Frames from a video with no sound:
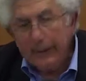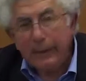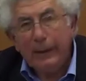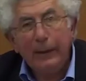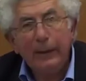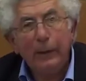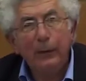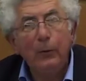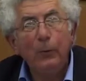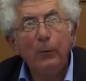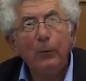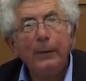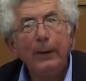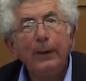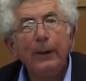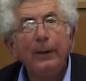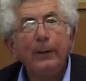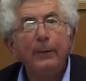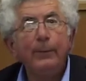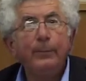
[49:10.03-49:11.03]

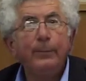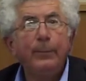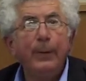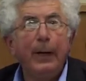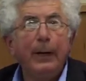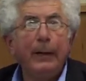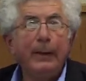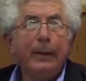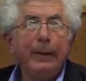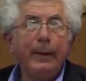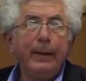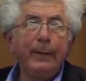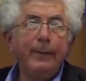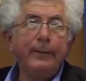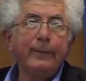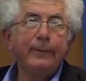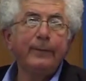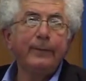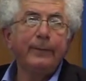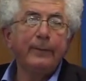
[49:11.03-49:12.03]
including by
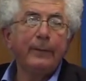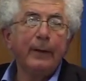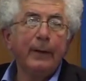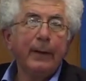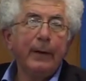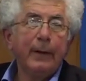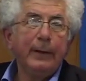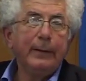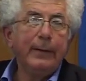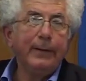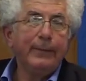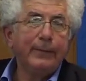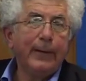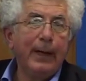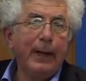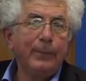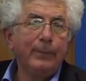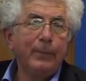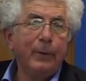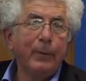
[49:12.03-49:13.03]
his
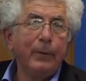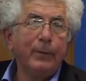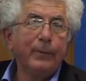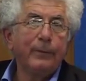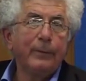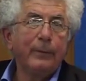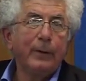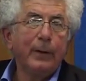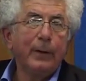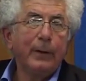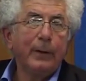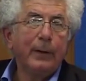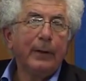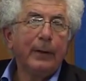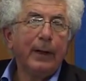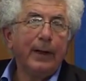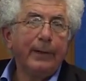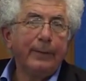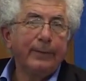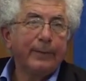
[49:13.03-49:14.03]
disciples
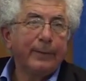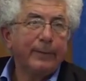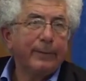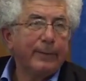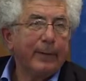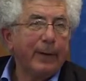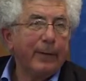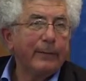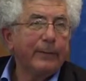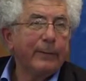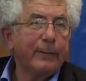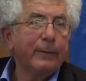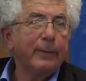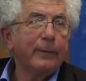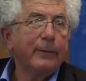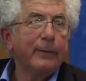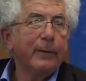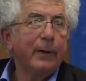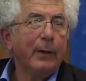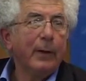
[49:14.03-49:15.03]
and
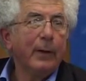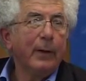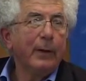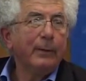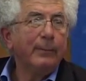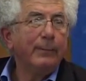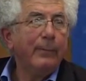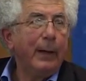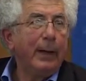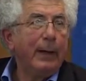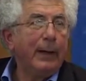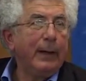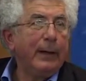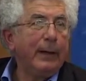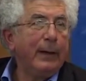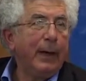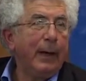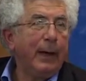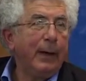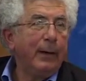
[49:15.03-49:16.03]
successors,
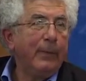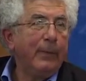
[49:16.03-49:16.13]
by